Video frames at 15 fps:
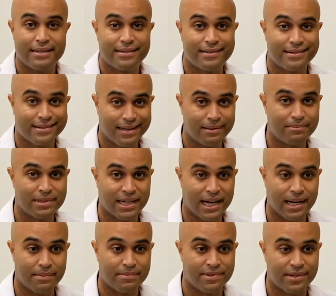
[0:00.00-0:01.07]

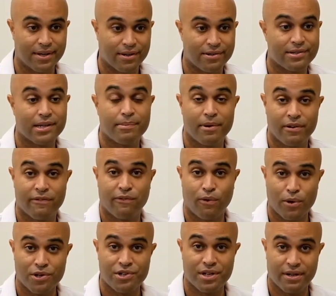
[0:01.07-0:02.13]
Sometimes there are some
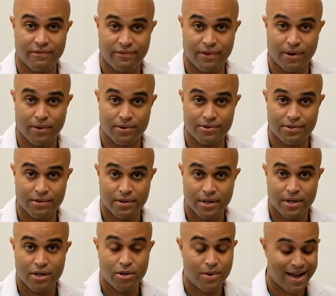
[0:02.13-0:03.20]
unfortunate folks
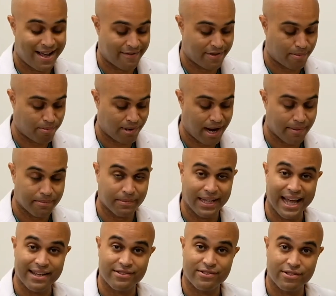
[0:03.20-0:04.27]
who have the problem
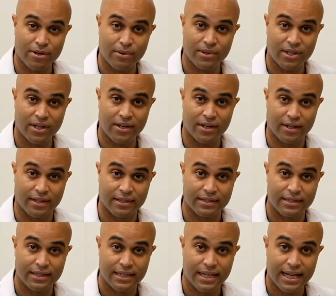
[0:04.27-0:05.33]
last so long
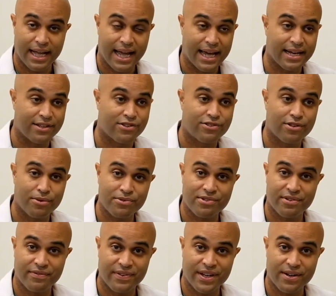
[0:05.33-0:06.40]
and it's so
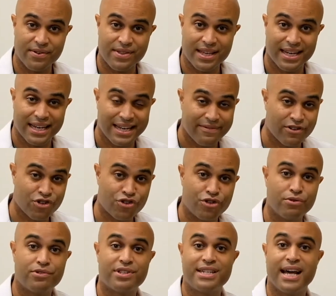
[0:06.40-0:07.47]
severe that it even
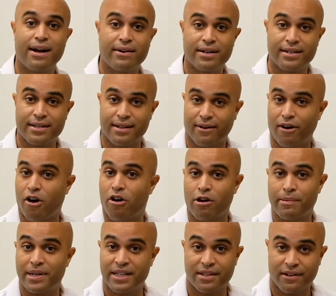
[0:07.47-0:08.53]
shoots down into their
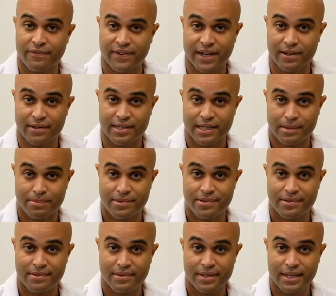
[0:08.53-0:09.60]
arm and in their
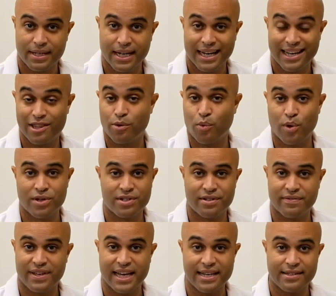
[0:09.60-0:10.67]
fingertips. In the worst
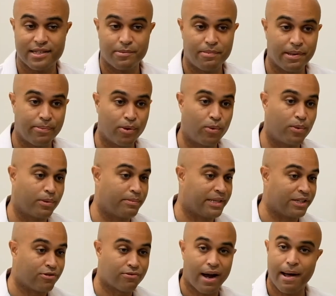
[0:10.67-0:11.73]
of cases, people will
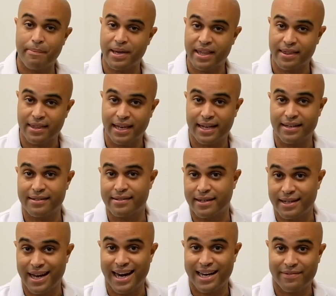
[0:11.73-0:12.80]
be dropping things
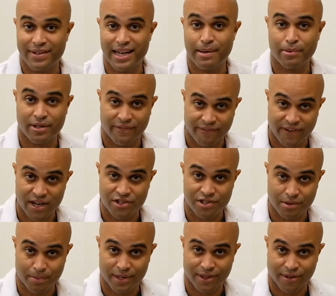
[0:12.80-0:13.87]
and not even able to
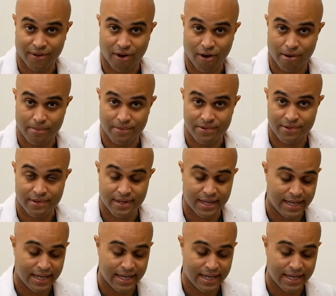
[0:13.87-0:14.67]
function with their arms.